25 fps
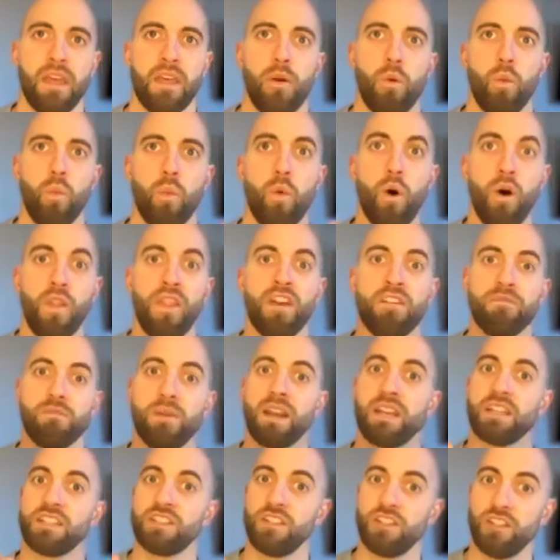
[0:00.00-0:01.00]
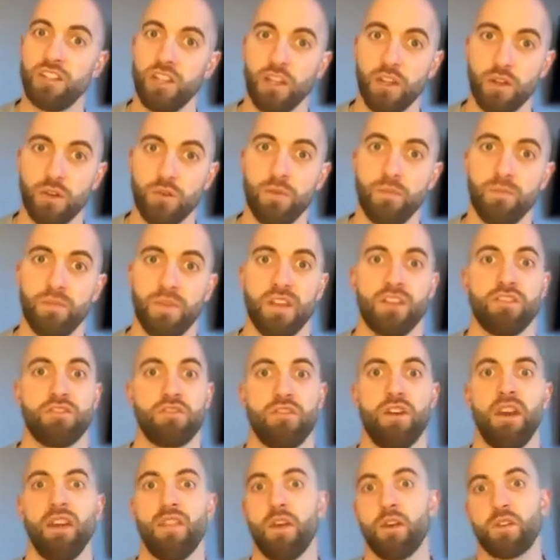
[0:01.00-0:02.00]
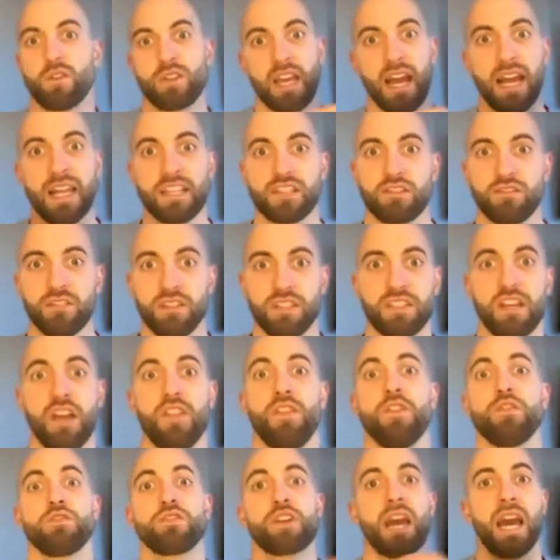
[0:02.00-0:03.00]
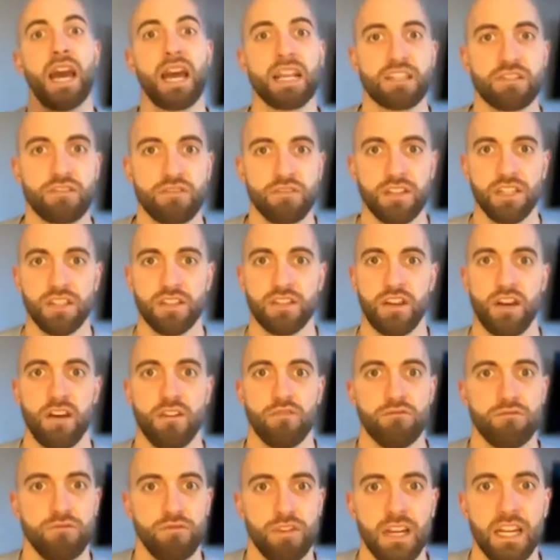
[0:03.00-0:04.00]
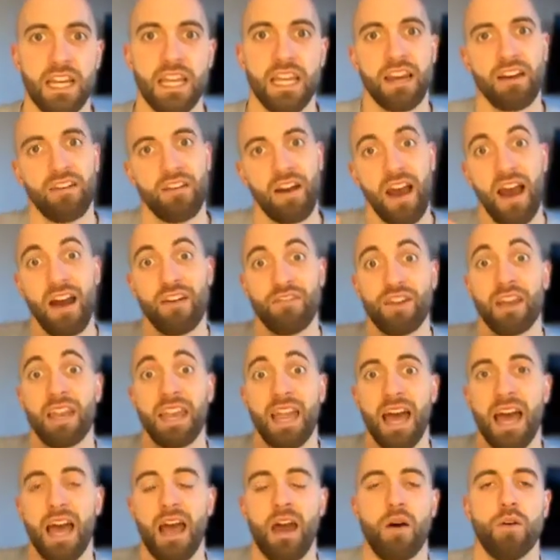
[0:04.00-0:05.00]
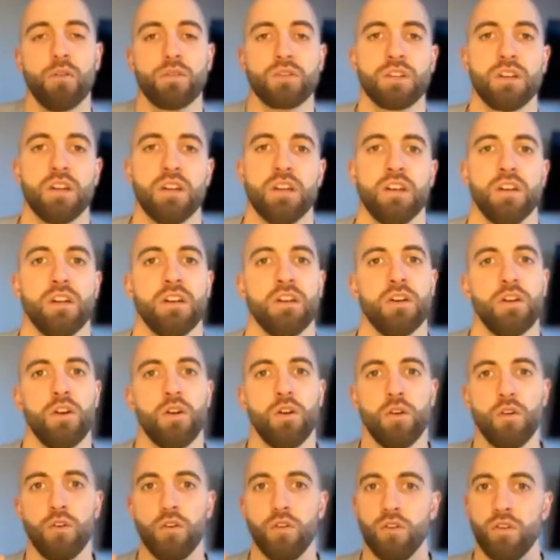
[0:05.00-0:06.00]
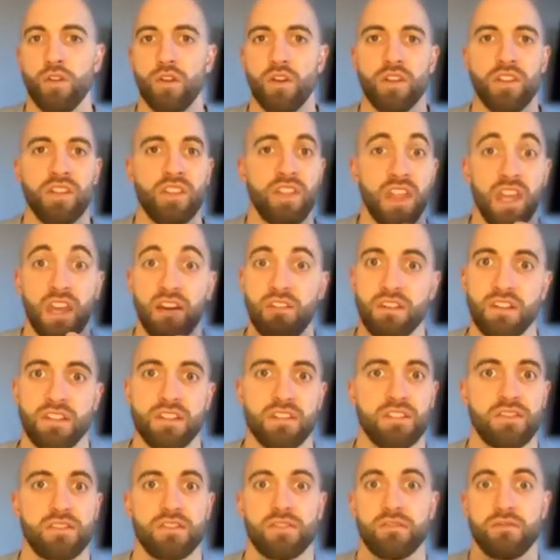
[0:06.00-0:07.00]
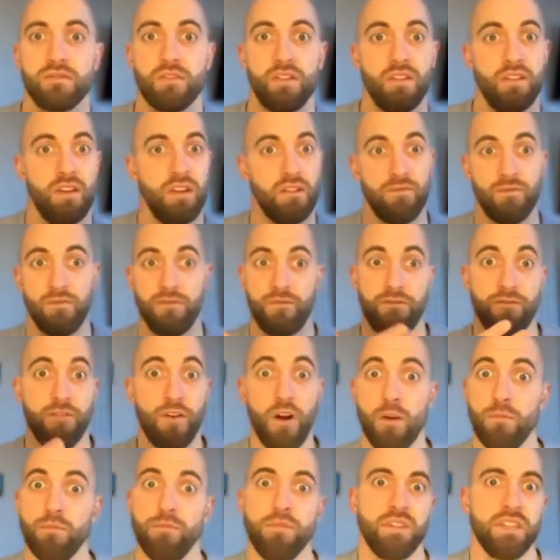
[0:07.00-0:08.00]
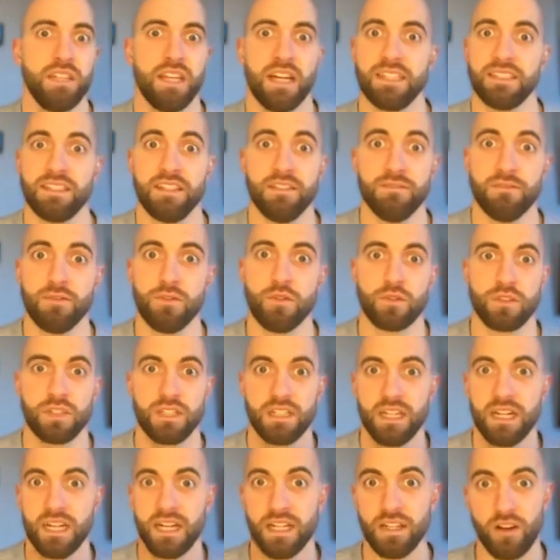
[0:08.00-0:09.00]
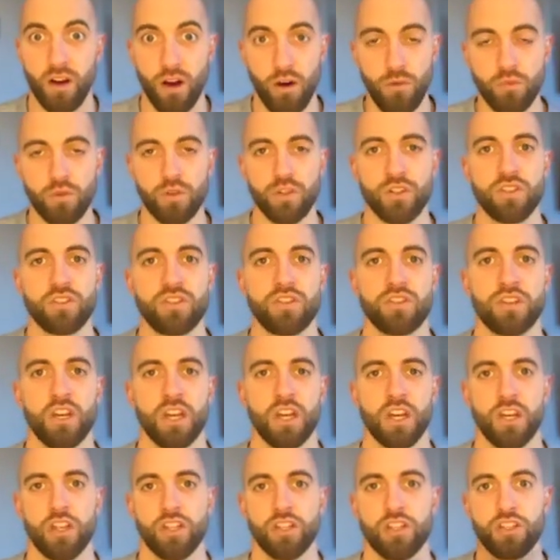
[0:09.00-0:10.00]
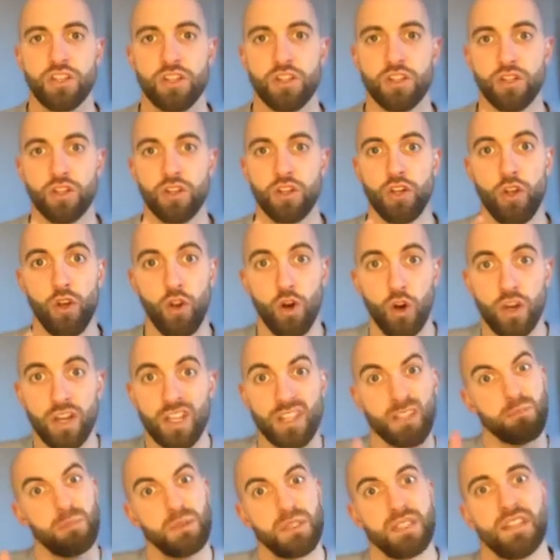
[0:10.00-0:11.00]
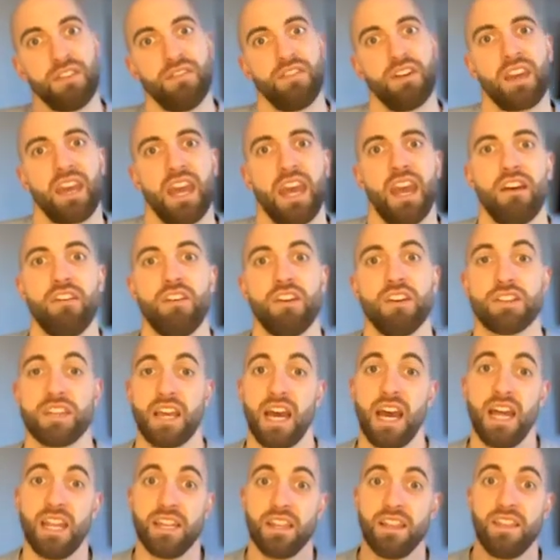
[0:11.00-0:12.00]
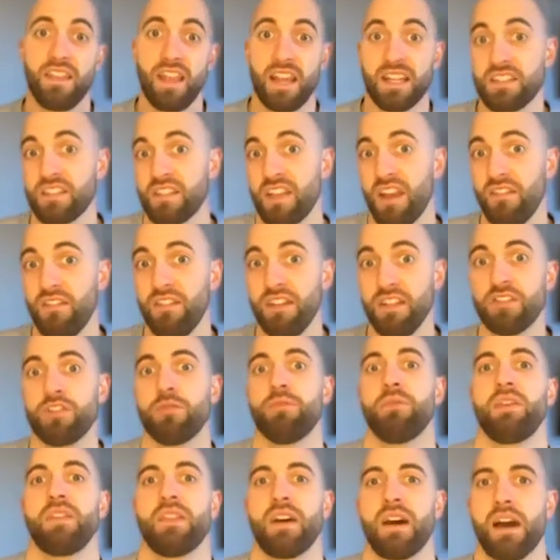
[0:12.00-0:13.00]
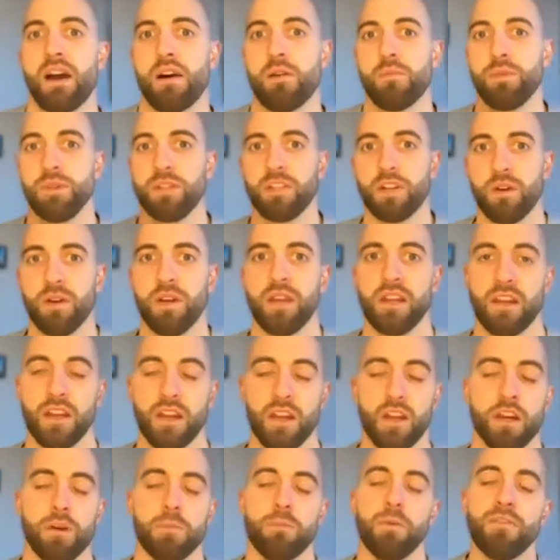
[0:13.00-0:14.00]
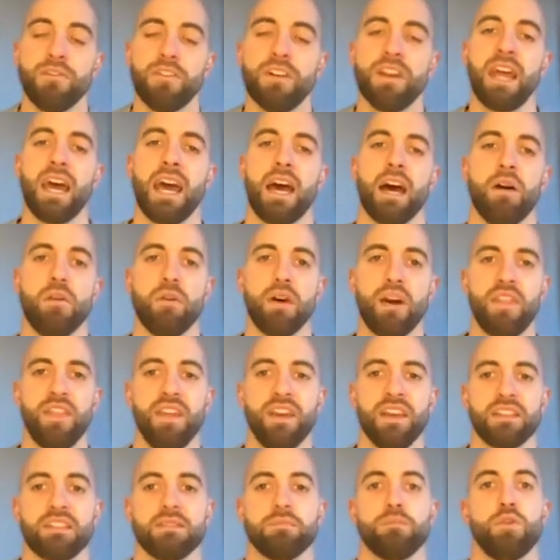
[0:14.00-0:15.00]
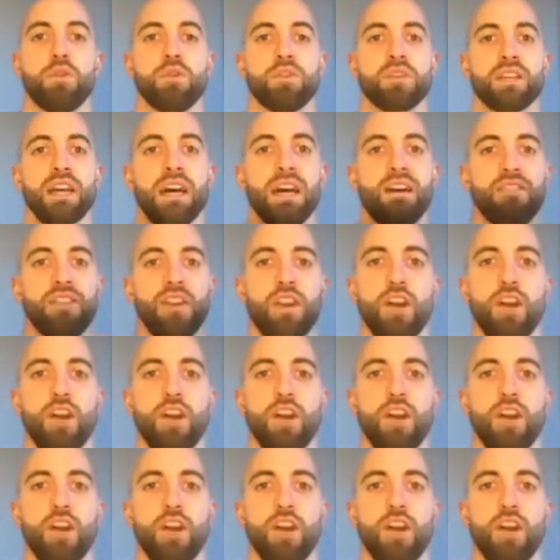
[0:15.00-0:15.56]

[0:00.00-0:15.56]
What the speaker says: What they've managed to do is create those categories, and those categories really have allowed all the theorists from 1949 onwards to look at specific areas, and that's definitely something that I'll be doing. But for now, I think it's important to have an